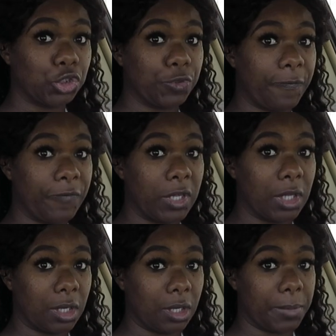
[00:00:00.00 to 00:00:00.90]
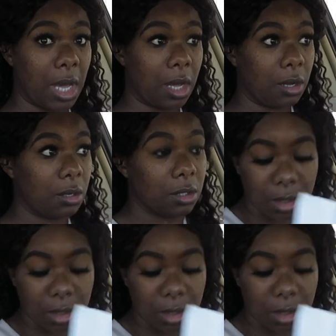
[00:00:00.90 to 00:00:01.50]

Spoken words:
to fill it up, y'all.